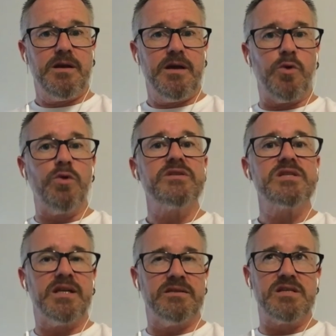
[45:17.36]
And all of a
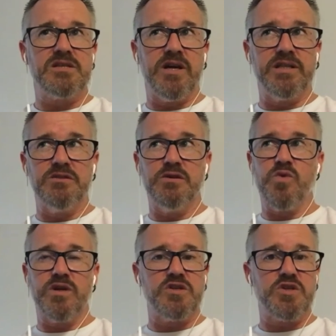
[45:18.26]
sudden this idea of
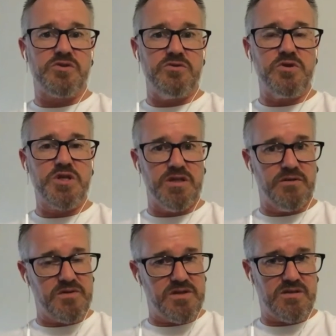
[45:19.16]
what is true
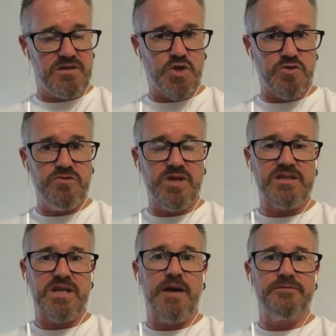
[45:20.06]
shifts. True
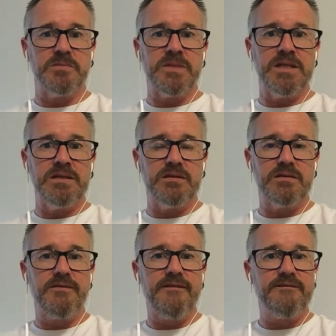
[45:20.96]
doesn't have to
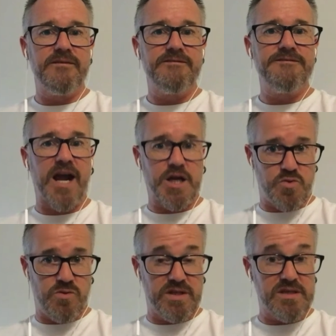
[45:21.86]
mean
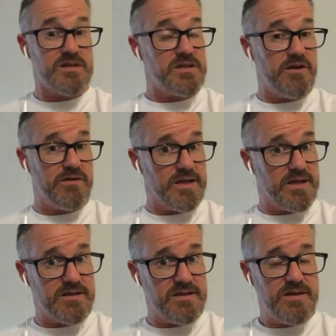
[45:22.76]
factual
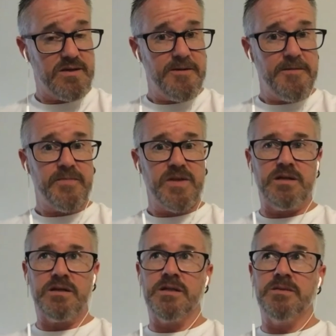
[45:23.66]
necessarily. Right.
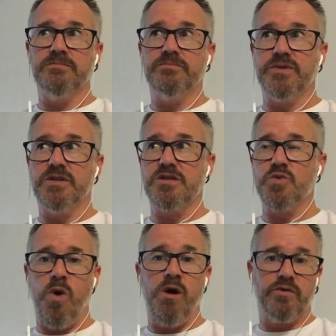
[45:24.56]
Um,
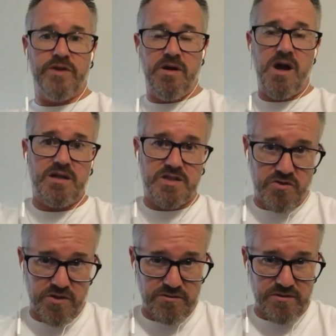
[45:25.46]
because while there are
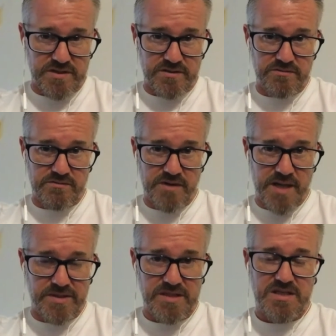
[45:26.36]
turtles and
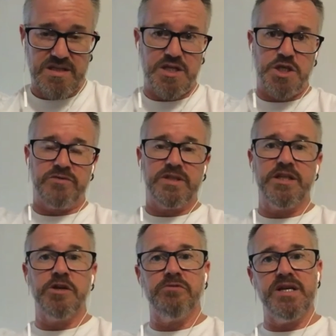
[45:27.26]
rabbits, they
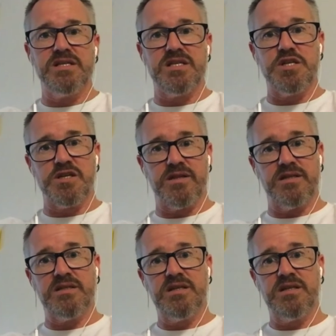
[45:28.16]
generally don't race each other